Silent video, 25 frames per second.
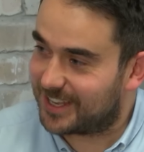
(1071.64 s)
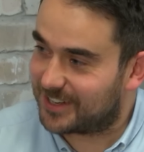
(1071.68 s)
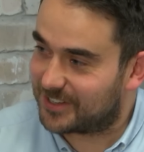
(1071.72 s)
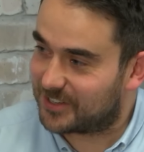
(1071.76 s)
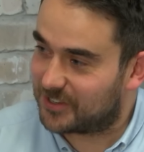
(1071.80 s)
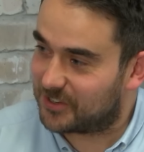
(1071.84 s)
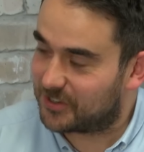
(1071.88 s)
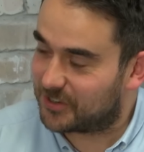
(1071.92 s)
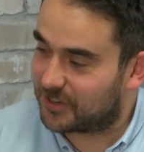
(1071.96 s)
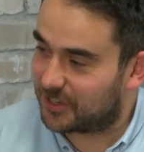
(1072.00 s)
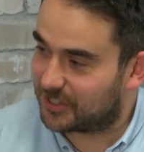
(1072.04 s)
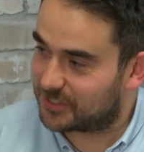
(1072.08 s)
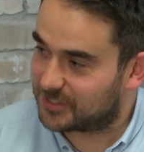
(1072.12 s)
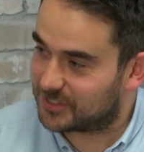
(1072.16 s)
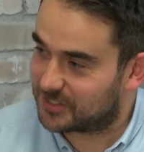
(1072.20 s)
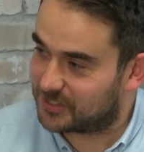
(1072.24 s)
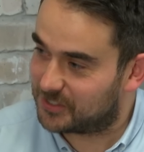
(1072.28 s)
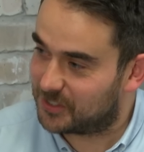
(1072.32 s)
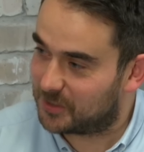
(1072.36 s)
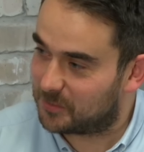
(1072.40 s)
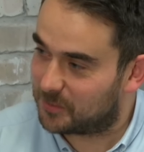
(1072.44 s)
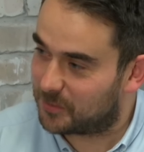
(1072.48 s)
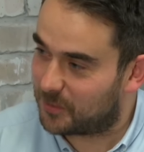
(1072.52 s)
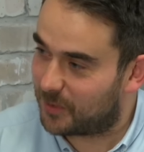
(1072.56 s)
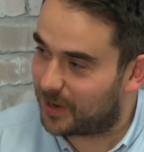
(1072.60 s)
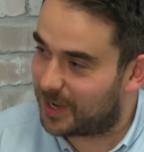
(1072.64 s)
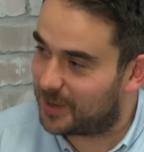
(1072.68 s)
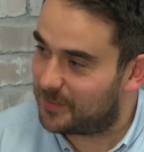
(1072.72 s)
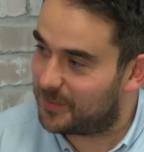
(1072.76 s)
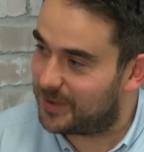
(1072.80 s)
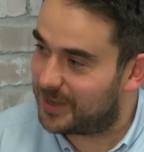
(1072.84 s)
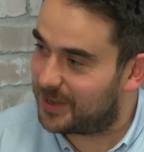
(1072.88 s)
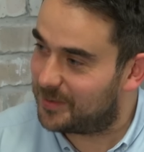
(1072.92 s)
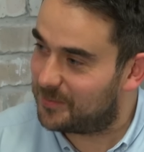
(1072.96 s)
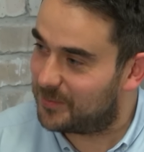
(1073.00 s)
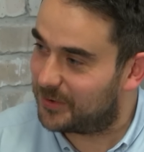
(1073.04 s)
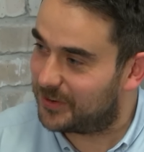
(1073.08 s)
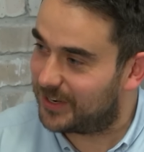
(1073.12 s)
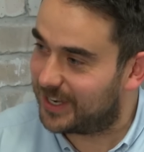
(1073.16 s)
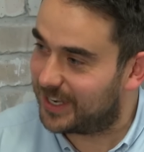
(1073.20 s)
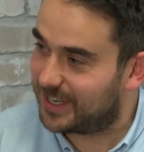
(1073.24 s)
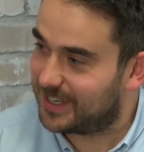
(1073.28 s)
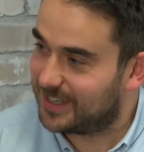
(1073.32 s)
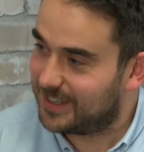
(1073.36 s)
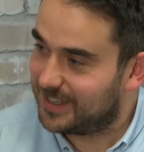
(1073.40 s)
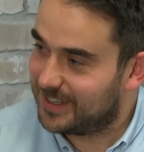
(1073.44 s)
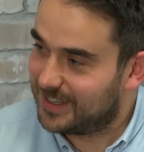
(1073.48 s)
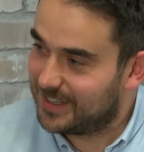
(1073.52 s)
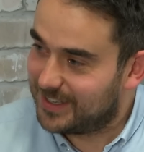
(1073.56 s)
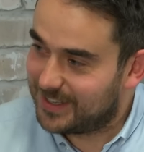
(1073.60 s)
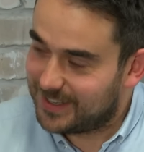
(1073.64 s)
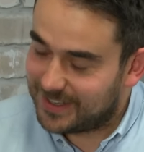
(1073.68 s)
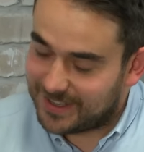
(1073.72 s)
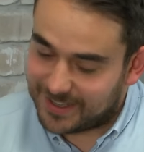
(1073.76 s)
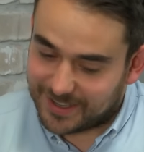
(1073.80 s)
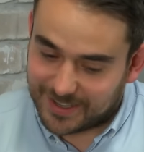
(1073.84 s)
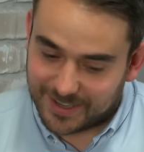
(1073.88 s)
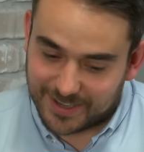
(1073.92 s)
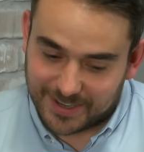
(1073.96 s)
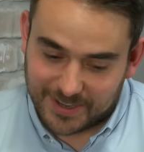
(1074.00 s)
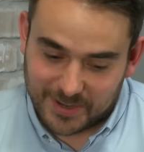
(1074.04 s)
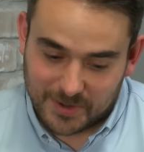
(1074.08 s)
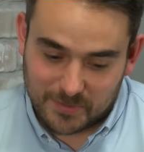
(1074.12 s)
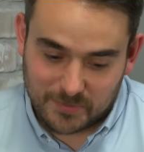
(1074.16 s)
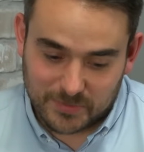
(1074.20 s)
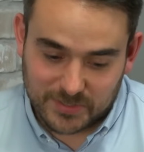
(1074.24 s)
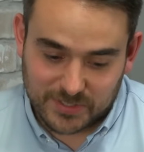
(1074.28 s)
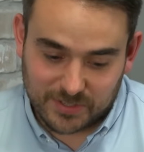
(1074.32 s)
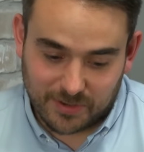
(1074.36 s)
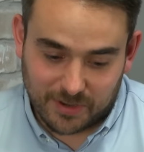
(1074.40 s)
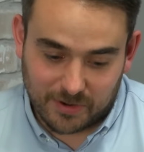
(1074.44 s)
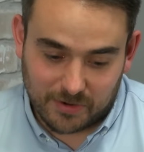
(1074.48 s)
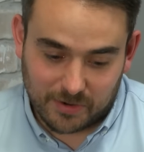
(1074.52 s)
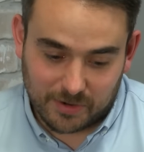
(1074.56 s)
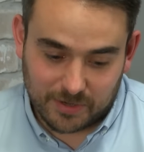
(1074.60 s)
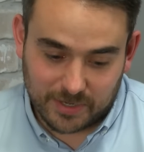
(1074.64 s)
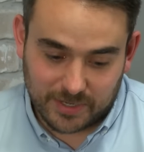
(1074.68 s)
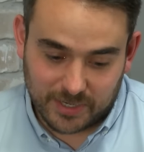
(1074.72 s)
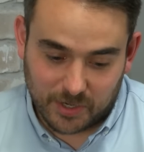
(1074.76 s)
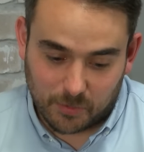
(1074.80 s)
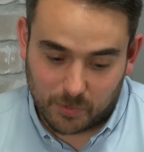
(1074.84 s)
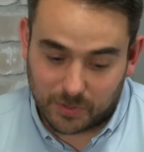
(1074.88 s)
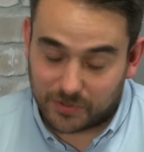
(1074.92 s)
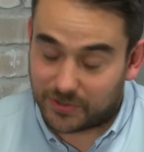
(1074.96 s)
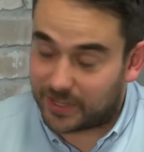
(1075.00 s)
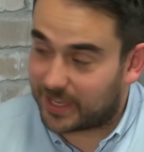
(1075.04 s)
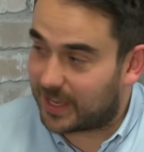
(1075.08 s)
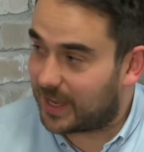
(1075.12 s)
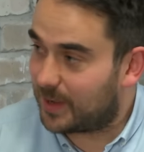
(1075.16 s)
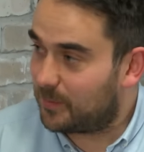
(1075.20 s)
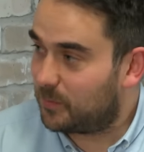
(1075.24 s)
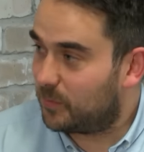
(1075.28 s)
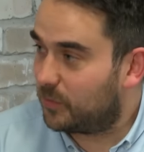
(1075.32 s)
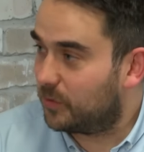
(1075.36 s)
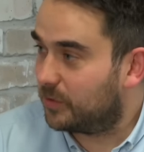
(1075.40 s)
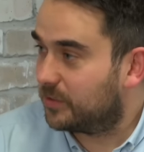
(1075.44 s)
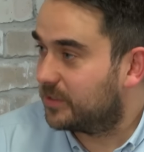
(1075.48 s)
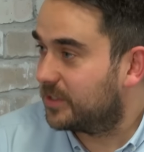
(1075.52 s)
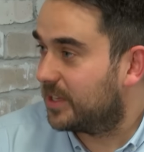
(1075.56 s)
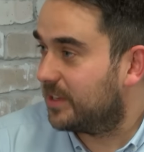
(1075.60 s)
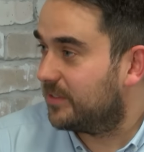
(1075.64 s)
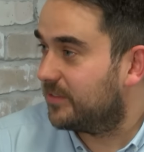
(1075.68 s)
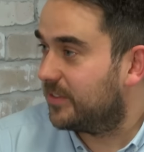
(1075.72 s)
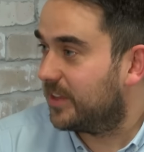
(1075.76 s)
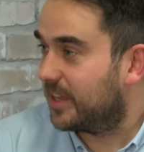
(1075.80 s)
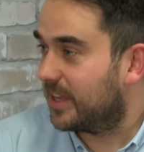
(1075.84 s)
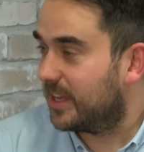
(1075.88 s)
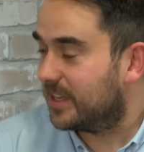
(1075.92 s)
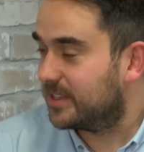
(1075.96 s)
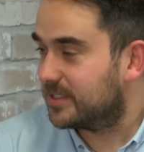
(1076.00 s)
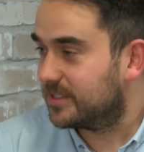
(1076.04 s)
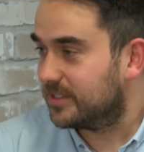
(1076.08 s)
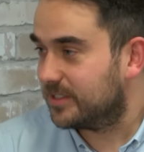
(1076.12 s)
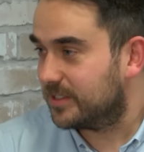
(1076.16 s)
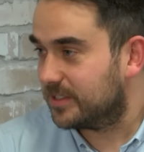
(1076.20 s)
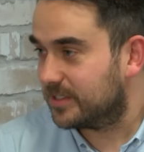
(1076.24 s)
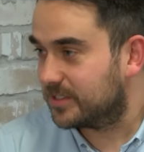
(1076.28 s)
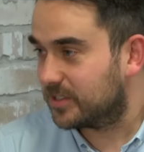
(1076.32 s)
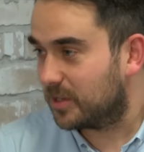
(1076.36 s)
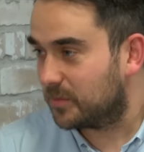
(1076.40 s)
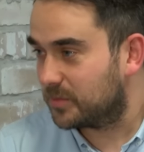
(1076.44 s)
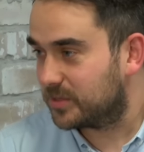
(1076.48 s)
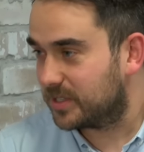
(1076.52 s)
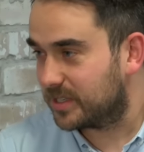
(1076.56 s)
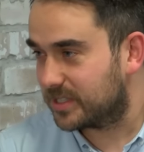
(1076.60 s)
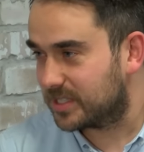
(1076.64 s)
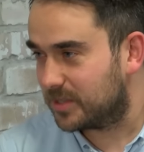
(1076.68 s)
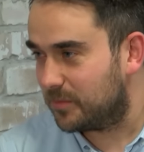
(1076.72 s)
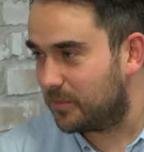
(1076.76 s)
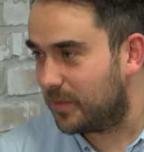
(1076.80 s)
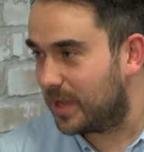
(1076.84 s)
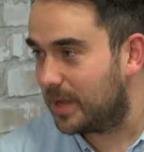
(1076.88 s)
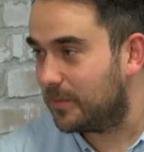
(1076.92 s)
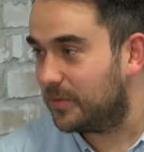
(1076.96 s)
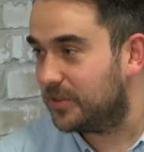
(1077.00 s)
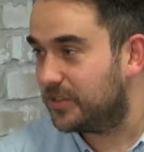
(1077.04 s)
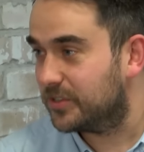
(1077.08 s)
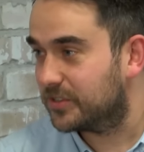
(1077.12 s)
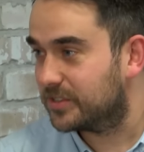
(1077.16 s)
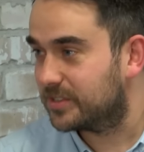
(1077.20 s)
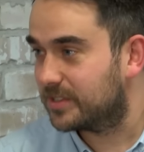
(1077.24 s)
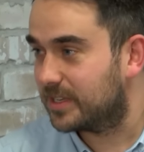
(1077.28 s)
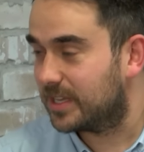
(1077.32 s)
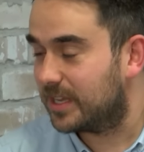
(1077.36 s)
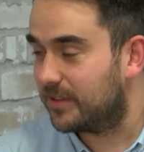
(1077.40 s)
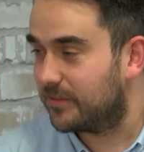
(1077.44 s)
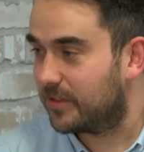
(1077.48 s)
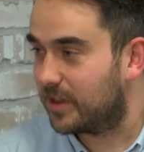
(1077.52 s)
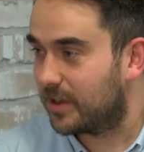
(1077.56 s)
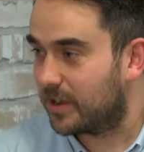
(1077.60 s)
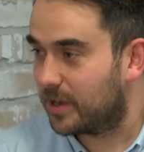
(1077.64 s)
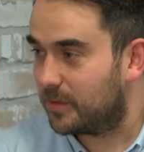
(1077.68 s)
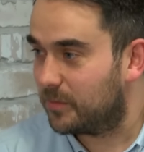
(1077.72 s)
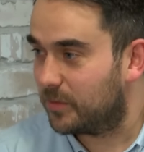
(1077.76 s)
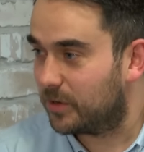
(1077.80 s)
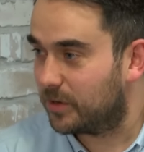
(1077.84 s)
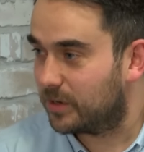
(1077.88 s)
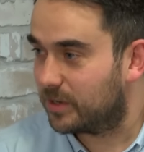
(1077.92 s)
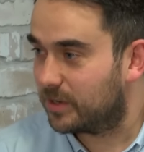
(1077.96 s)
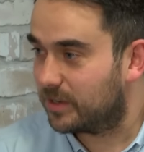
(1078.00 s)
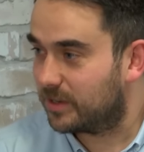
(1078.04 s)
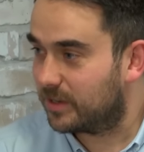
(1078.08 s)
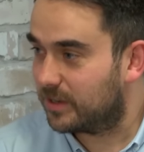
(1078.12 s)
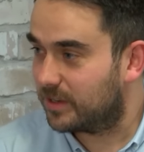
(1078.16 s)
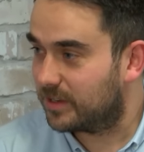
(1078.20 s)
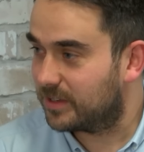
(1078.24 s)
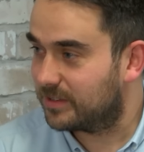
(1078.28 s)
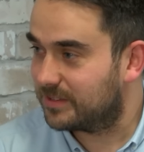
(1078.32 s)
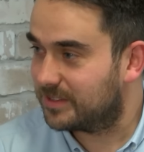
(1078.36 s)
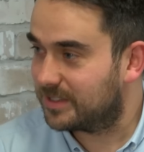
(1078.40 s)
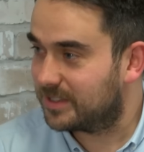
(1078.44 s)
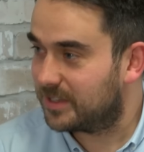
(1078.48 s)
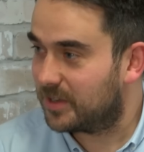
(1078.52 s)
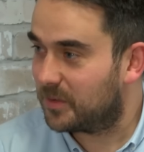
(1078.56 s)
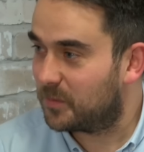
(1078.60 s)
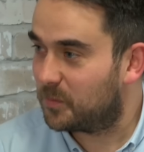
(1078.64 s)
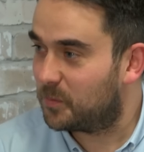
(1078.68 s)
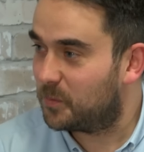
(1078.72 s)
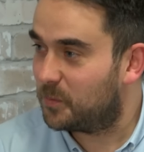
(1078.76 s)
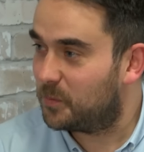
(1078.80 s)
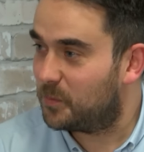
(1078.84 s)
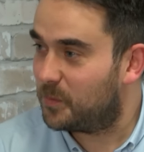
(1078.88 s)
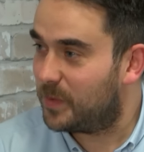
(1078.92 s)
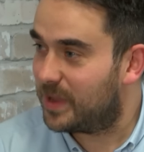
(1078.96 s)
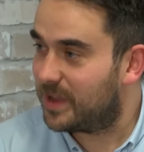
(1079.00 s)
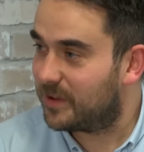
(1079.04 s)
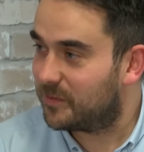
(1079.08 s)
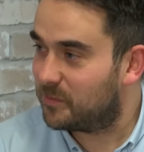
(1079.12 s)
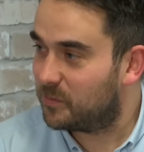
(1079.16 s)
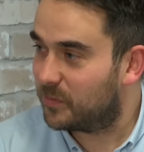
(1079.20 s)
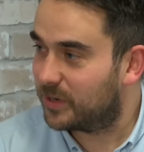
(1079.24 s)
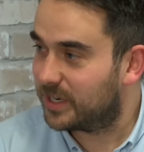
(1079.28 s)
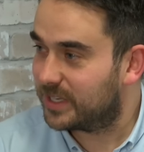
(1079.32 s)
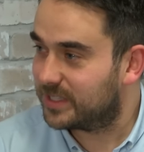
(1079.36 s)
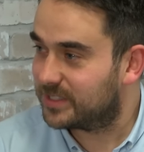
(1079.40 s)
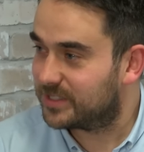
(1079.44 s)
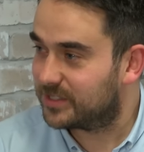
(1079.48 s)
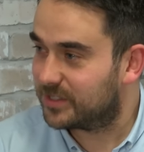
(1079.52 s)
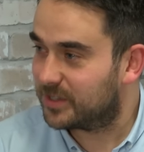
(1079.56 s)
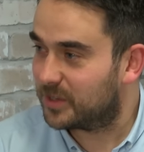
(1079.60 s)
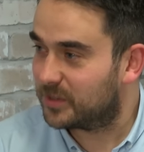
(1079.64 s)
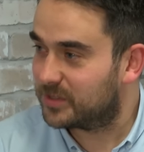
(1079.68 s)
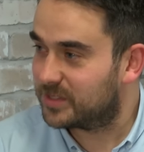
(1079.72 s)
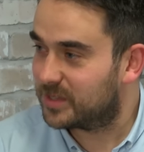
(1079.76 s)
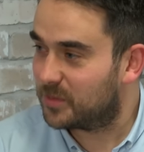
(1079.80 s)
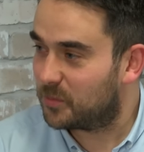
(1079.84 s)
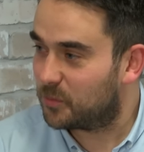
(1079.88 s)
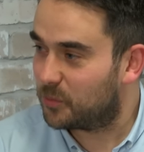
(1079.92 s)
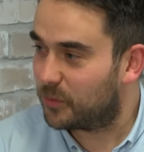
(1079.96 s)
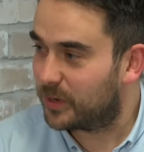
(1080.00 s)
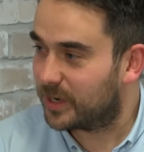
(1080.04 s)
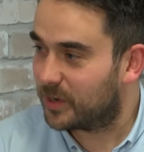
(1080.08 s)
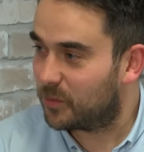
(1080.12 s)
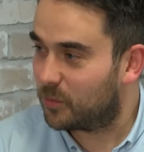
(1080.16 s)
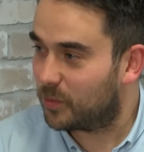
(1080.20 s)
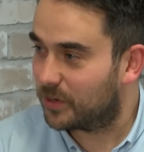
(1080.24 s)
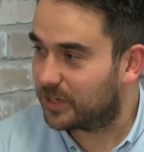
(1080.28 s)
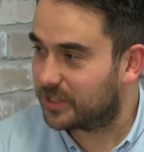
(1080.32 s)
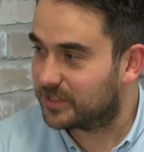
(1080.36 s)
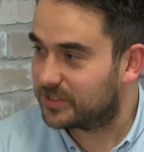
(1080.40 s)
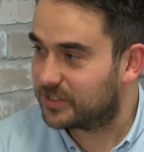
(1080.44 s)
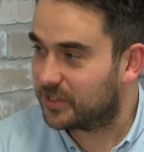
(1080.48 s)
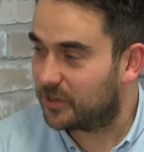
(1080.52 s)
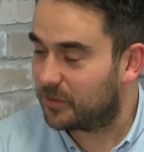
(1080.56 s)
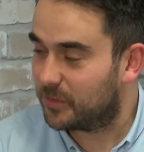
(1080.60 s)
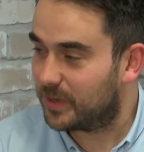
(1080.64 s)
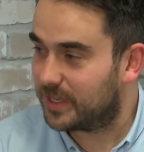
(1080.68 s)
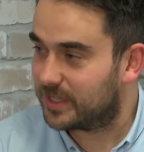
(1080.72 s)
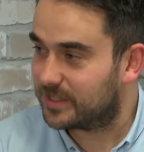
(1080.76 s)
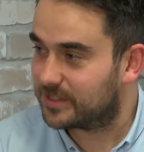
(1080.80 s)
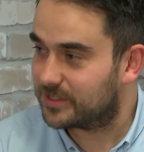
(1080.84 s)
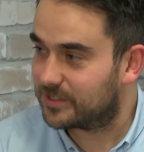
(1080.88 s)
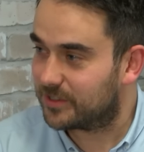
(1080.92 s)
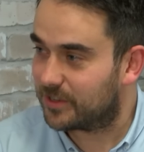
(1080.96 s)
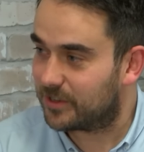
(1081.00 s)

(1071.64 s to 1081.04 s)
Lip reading: again could cost the club quite a bit of money. So, you know, will they gamble if they get to the top six and maybe just give Gary Monk a bit of money to bring one or two in?